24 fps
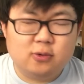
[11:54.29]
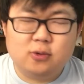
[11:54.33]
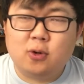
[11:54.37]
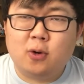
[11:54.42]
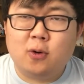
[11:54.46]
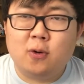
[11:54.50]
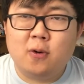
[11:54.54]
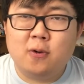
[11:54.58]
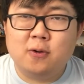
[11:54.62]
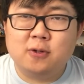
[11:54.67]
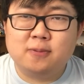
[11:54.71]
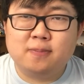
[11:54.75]

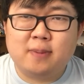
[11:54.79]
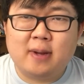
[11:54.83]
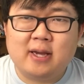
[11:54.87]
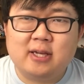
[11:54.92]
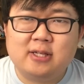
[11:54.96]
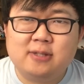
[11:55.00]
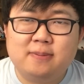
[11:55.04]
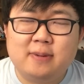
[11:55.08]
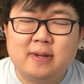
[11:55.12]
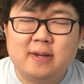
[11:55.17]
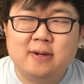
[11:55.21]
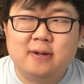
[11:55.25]
Zoro, Spike
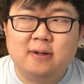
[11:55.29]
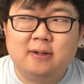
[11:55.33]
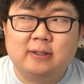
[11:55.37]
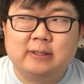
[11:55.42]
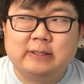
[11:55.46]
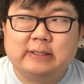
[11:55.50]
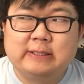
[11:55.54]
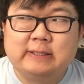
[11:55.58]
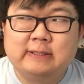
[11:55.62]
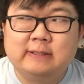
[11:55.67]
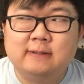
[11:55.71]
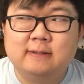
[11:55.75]

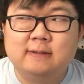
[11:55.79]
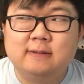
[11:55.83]
Spiegel,